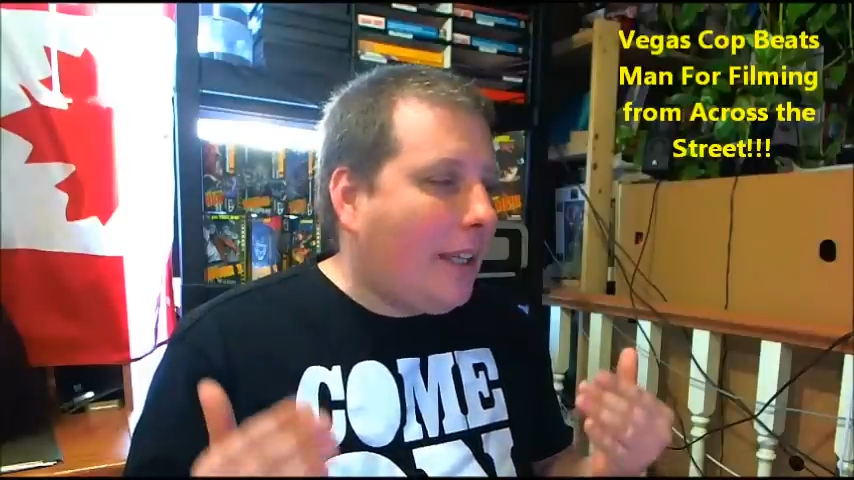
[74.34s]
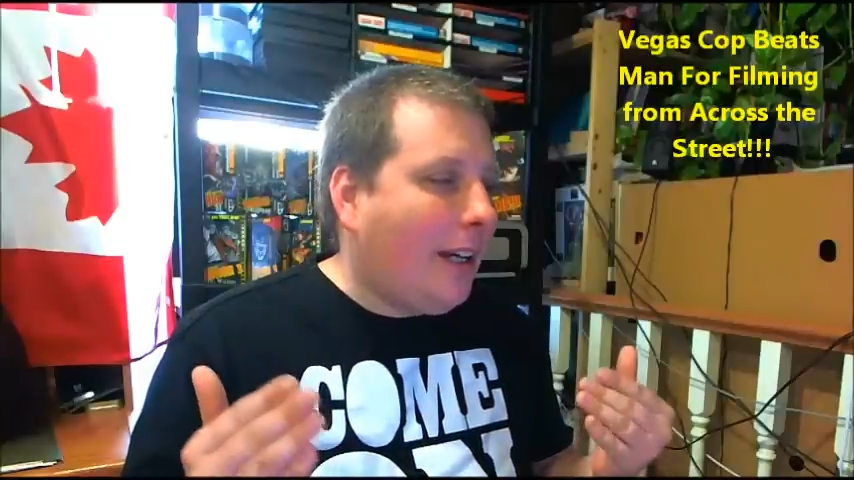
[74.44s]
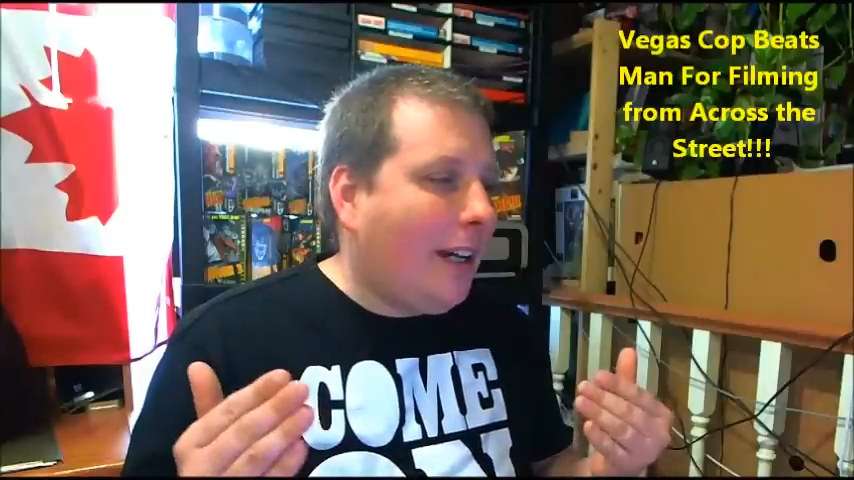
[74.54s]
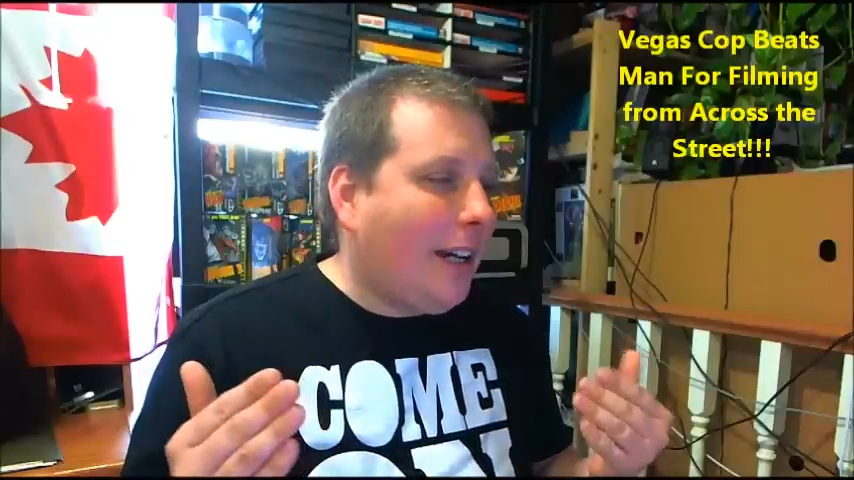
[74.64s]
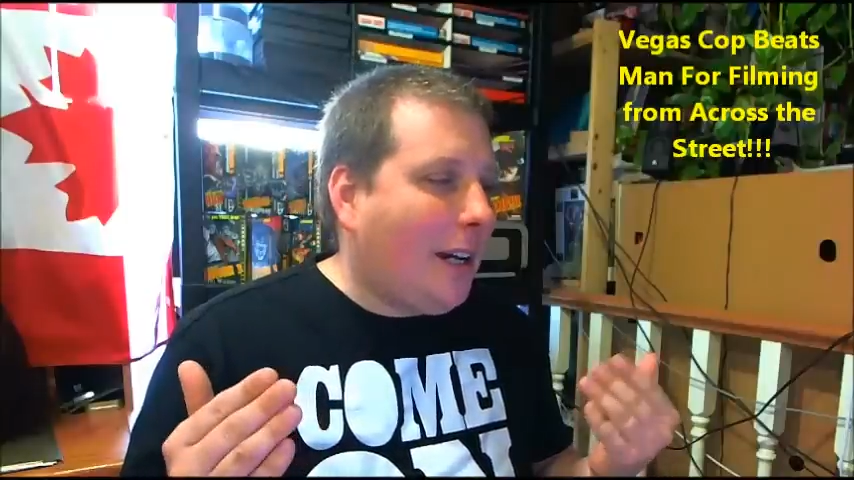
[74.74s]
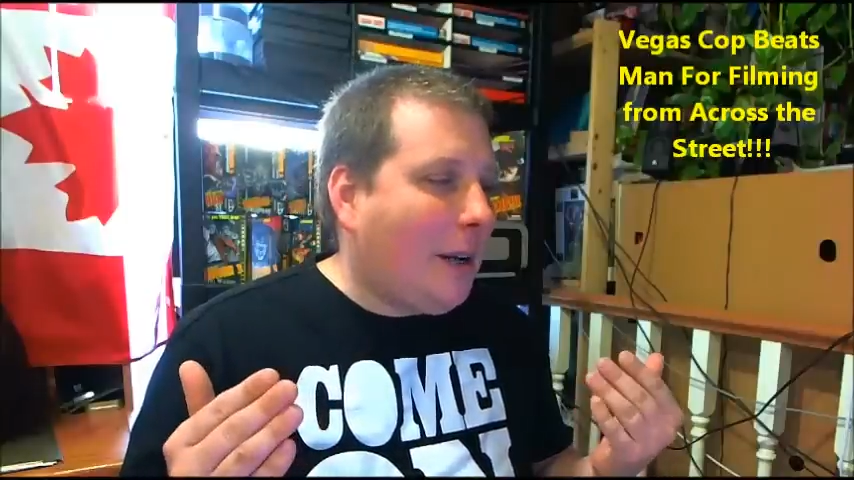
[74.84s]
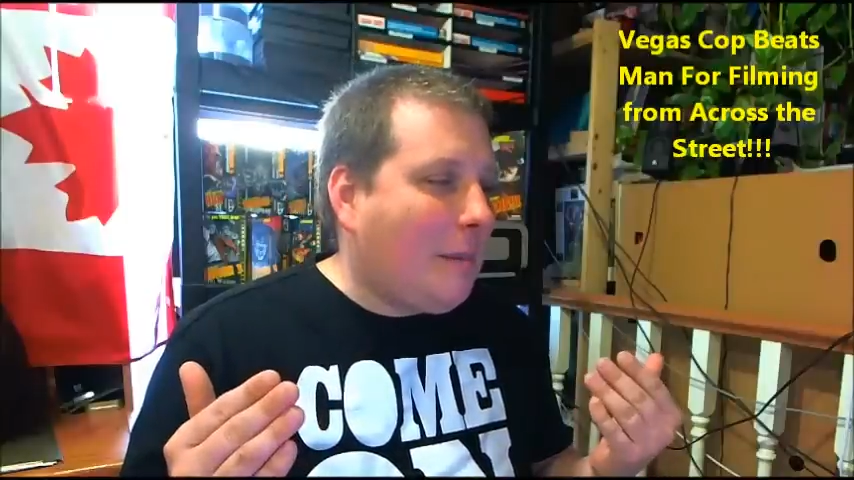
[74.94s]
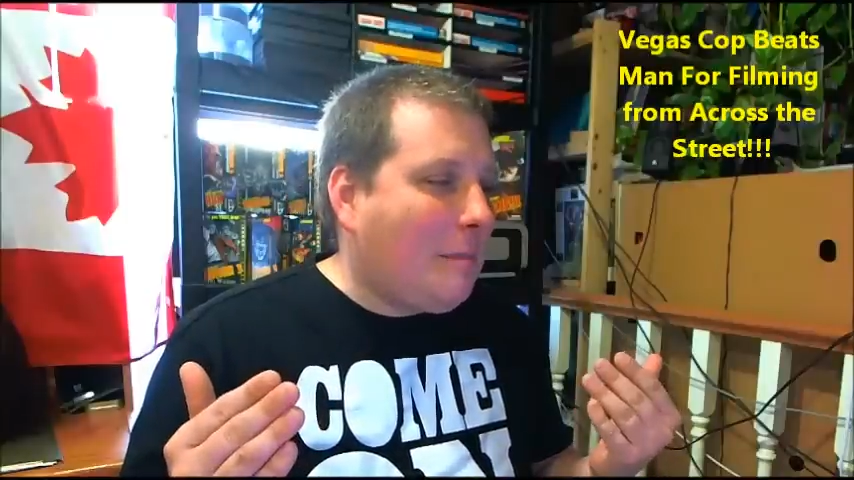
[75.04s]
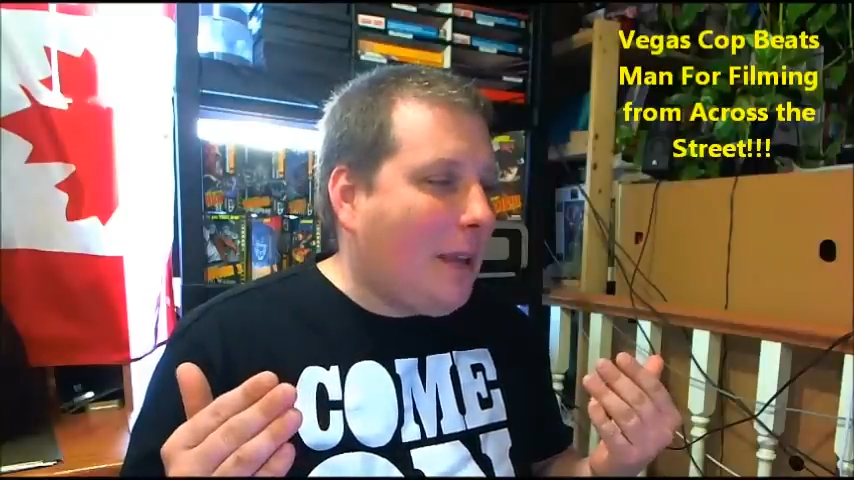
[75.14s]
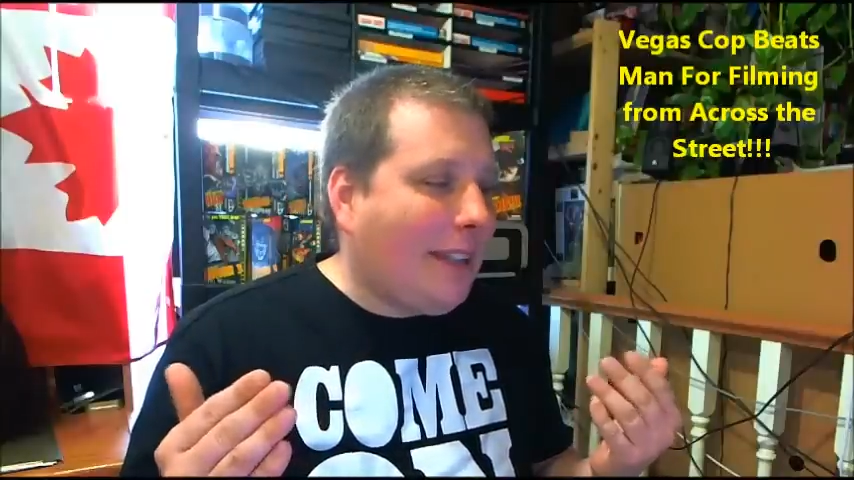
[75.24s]

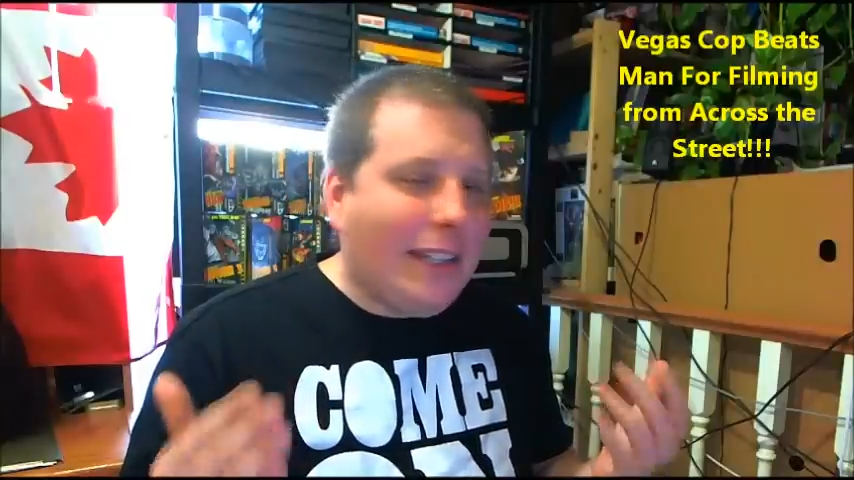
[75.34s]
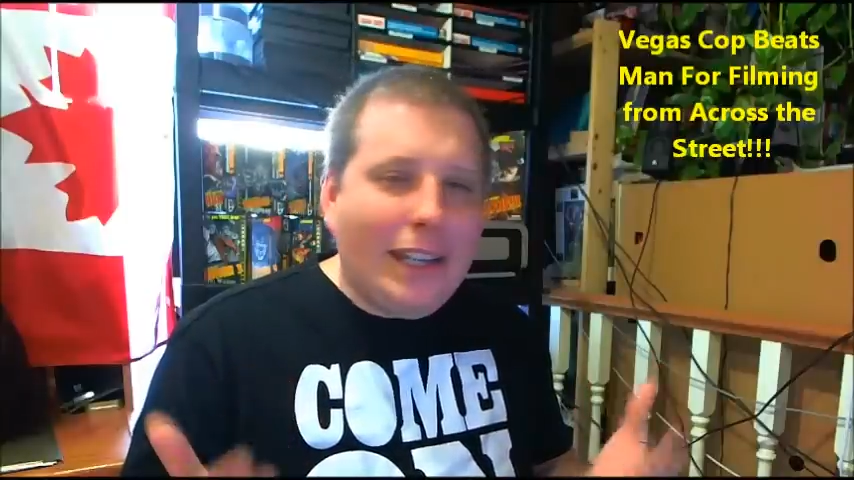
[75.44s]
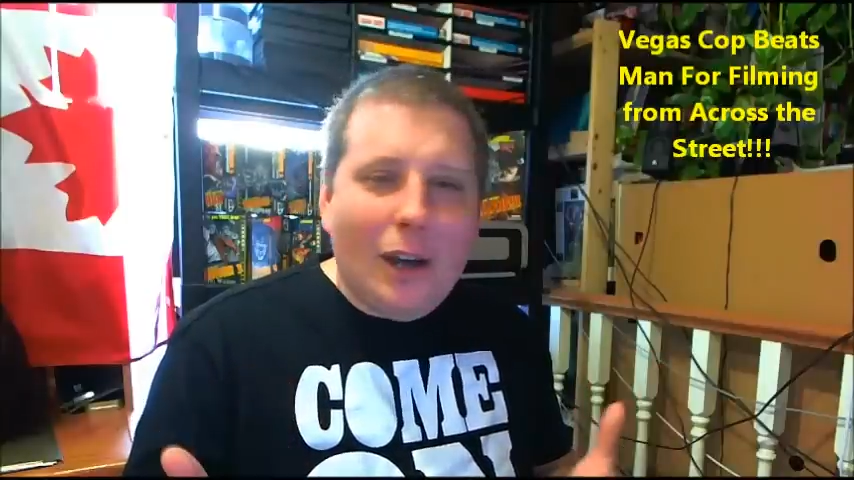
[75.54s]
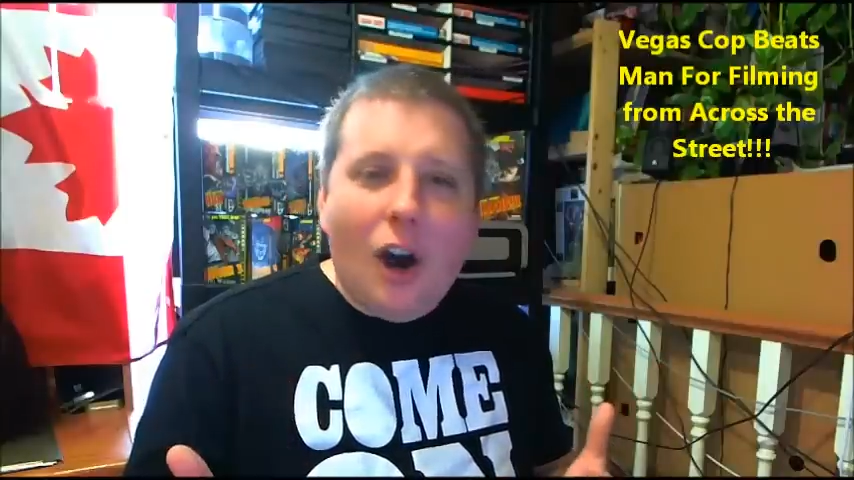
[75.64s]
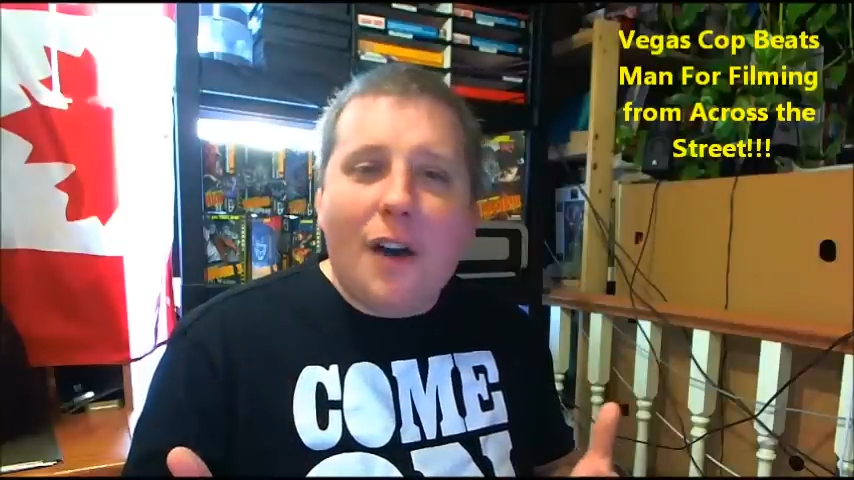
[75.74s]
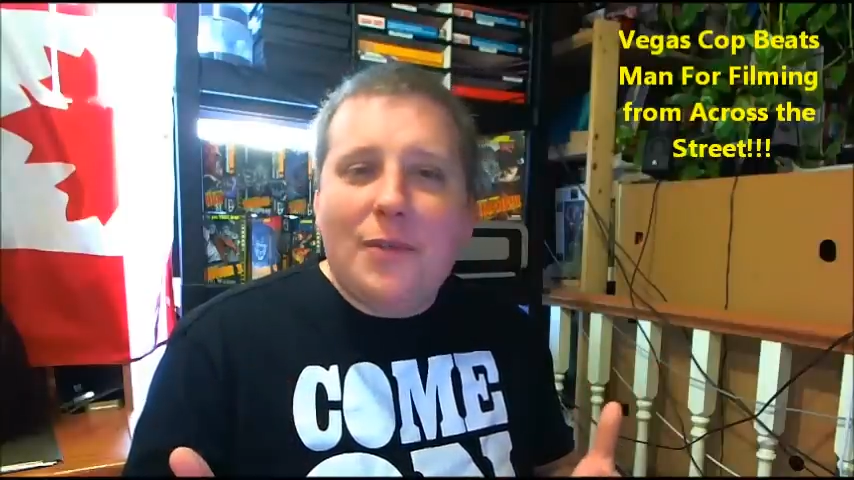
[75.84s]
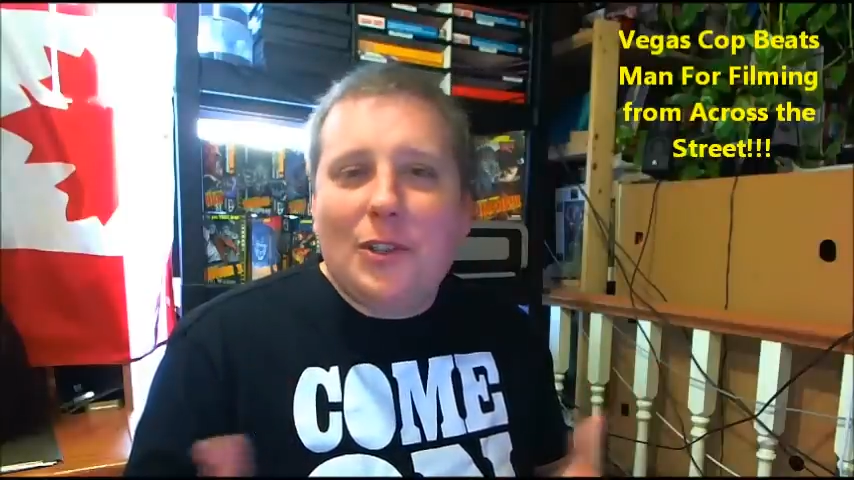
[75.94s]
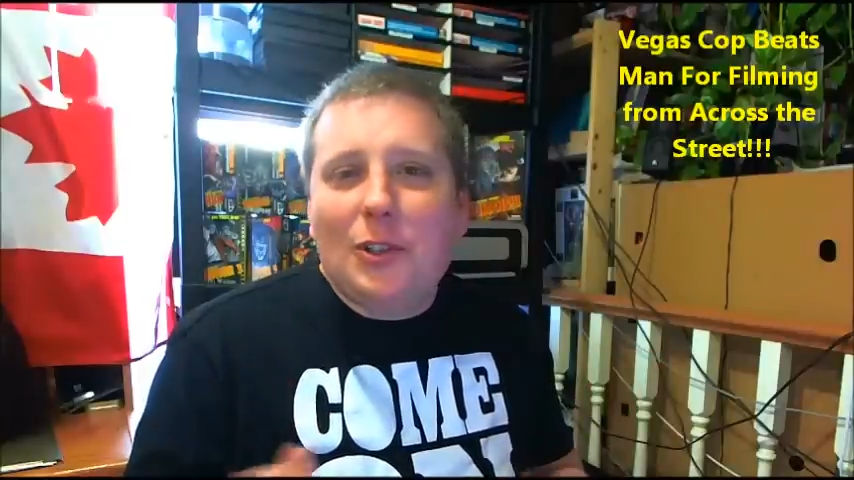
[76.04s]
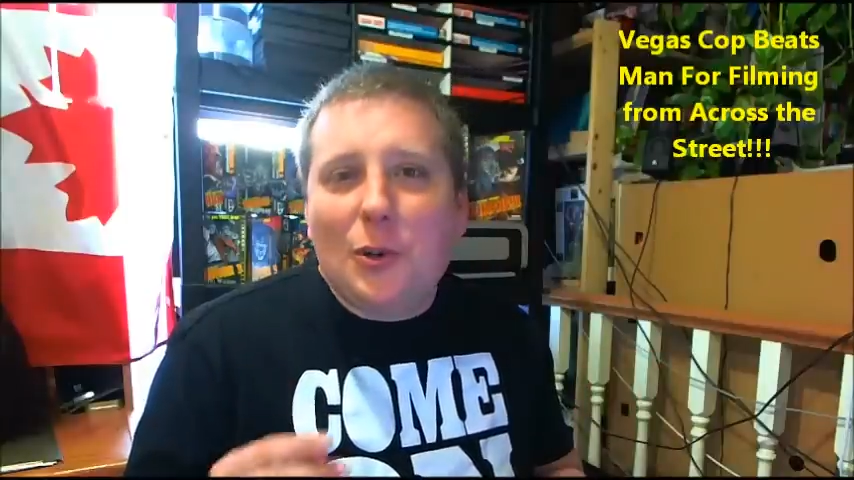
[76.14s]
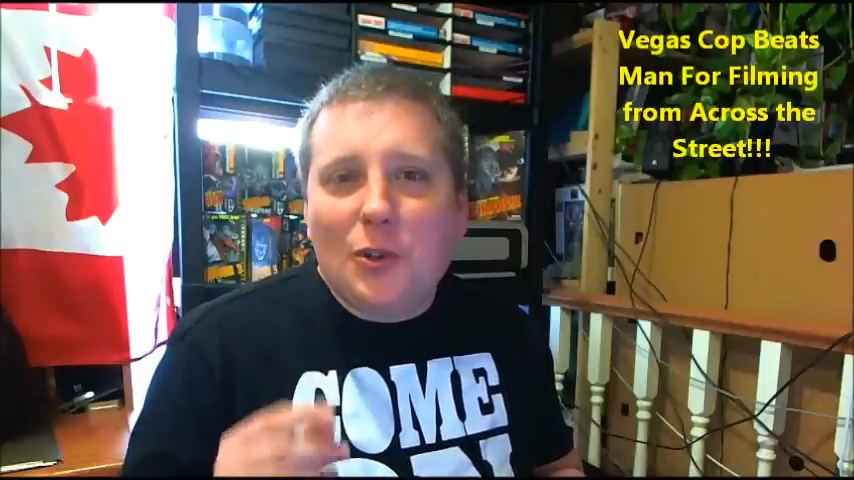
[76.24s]
And then the
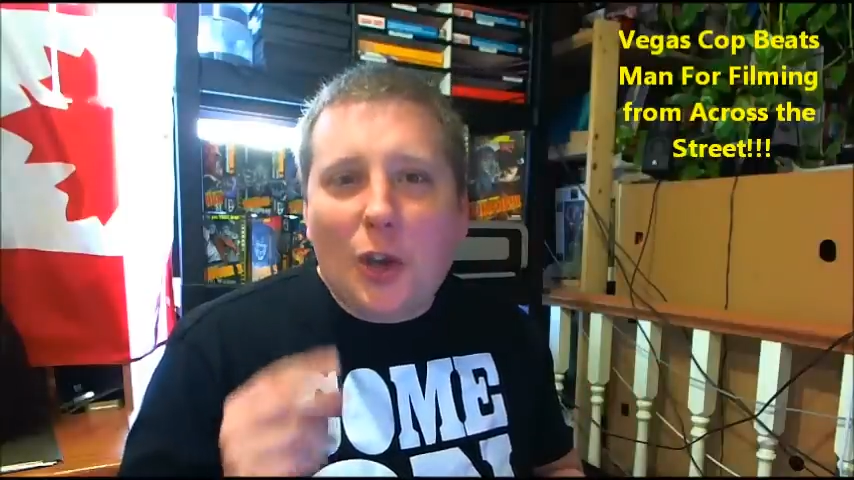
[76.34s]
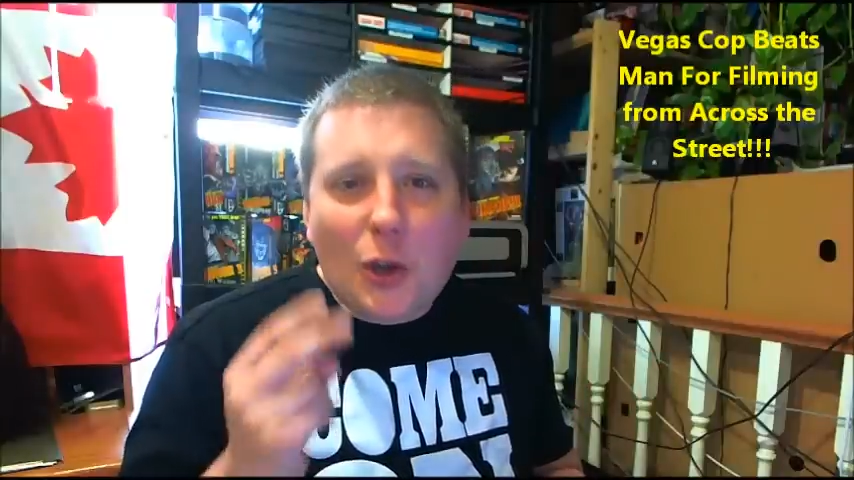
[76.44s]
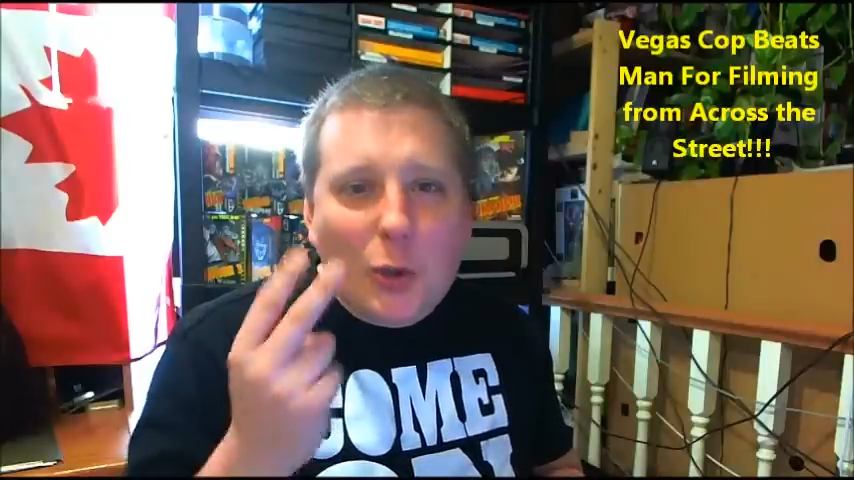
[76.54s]
officer goes